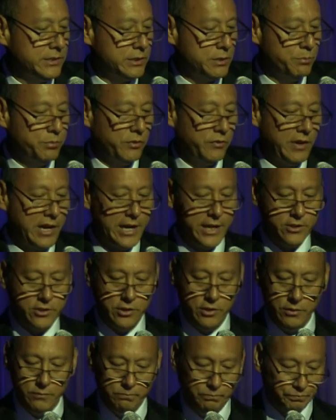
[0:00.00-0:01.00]
is to
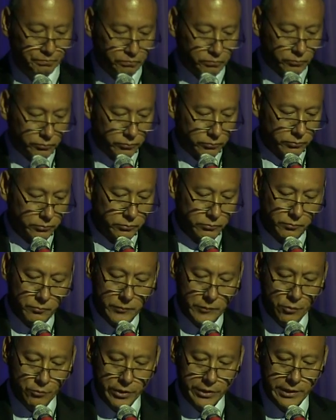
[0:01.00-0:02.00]
provide you
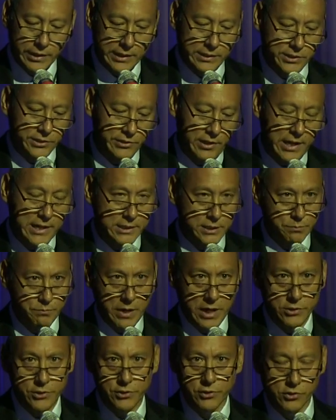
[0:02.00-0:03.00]
with a concise
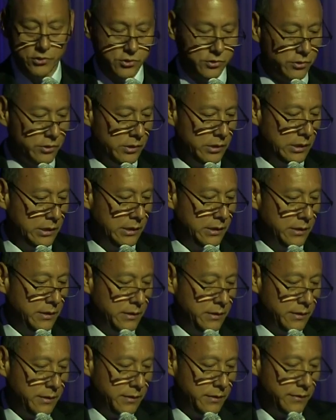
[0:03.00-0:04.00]
message
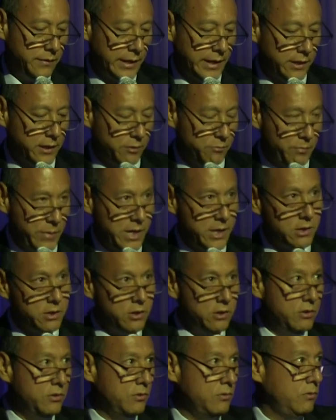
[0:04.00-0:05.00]
that can
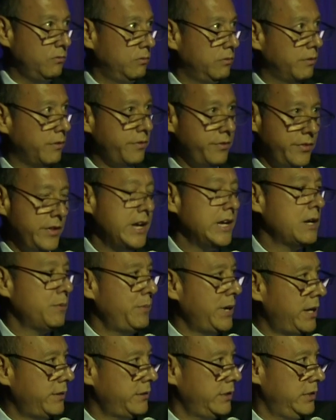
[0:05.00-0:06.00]
make you think
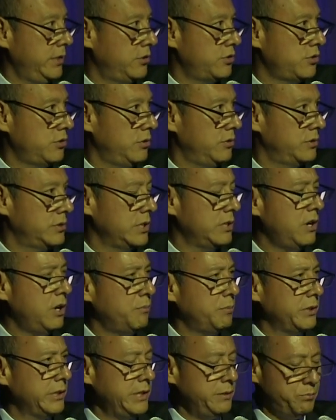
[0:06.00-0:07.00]
about the issues and
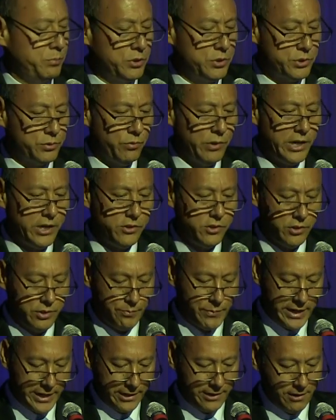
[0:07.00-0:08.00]
hopefully persuade you
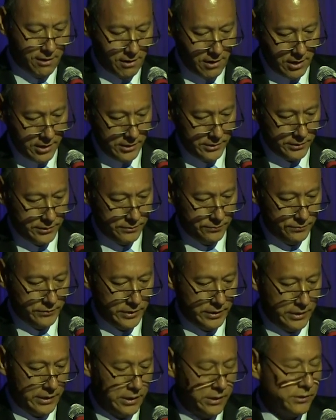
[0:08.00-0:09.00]
to my cause.
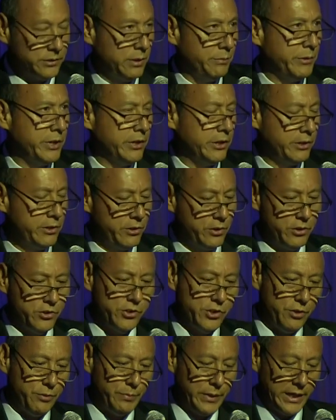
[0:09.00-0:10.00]
So I'm going to
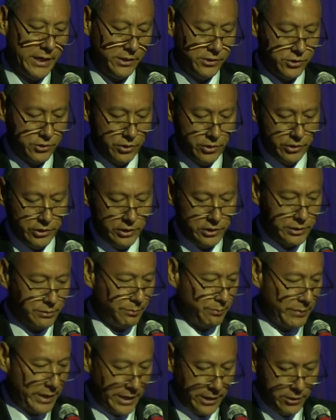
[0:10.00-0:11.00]
encourage you by showing you
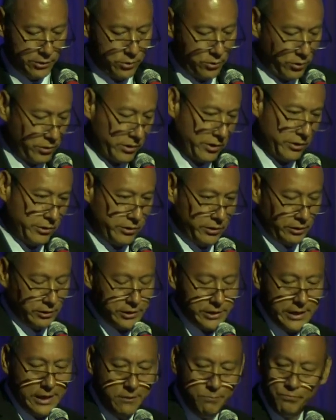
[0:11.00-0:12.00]
some of my editorial
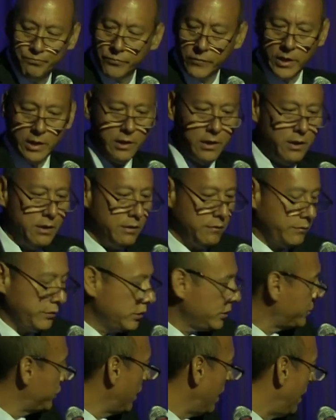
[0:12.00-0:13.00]
cartoons. Now,
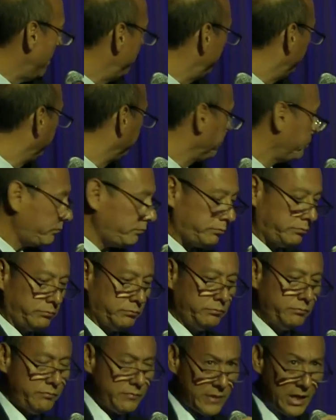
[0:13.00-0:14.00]
first off,
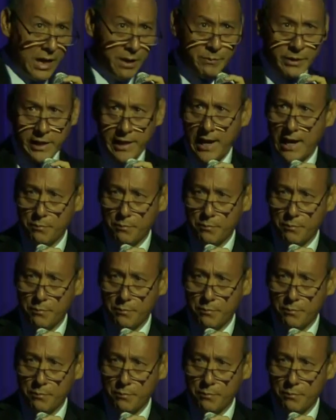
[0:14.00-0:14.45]
I'm a